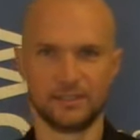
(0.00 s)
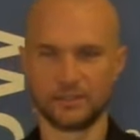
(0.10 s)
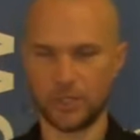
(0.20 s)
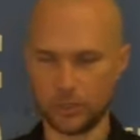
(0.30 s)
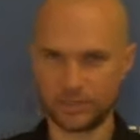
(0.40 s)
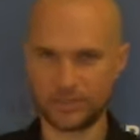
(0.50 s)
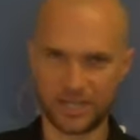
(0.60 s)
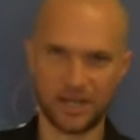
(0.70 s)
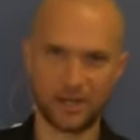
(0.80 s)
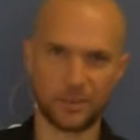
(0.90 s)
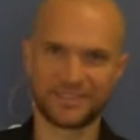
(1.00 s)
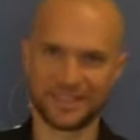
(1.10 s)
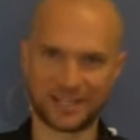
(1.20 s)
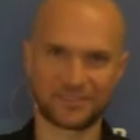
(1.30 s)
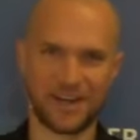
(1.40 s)
So you can tell what the
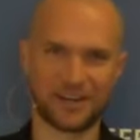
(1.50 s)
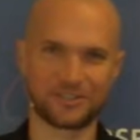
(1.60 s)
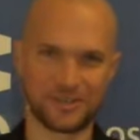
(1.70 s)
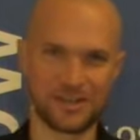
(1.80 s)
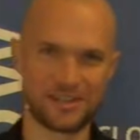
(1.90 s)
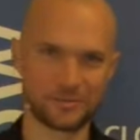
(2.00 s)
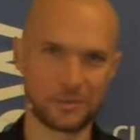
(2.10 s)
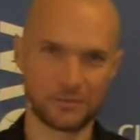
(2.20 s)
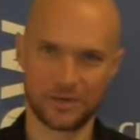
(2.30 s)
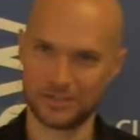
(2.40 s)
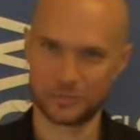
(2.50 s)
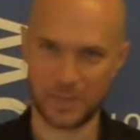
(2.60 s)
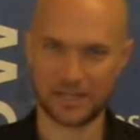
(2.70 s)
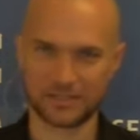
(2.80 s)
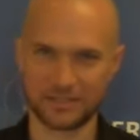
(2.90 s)
X factor is when we read this
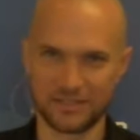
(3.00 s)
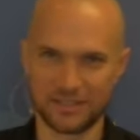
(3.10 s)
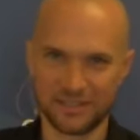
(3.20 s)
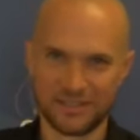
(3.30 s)
passage.